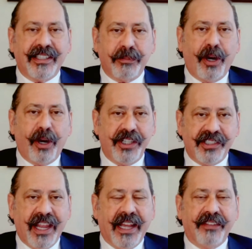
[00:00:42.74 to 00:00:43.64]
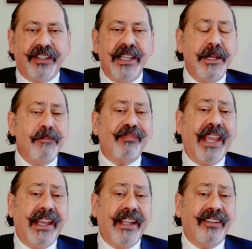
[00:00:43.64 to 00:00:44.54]
that the parties have.
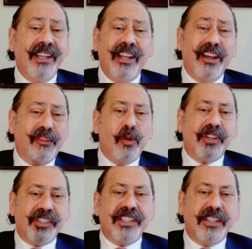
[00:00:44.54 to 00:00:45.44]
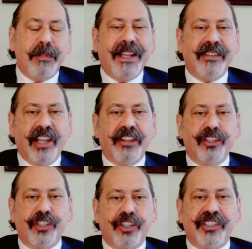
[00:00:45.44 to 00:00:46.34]
And of course, this depends
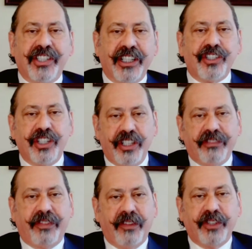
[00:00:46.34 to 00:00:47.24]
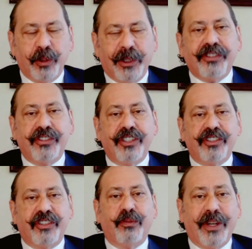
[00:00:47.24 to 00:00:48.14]
on the jurisdiction of you
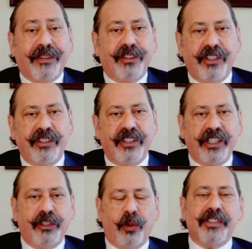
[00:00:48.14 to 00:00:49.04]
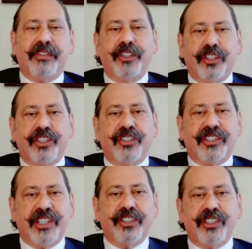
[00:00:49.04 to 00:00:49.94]
listeners, of whatever the laws of your
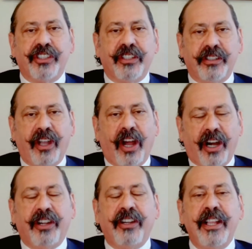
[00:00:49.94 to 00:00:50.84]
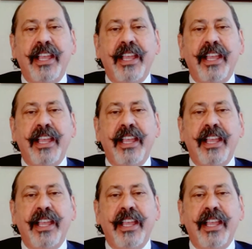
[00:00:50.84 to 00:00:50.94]
jurisdiction are.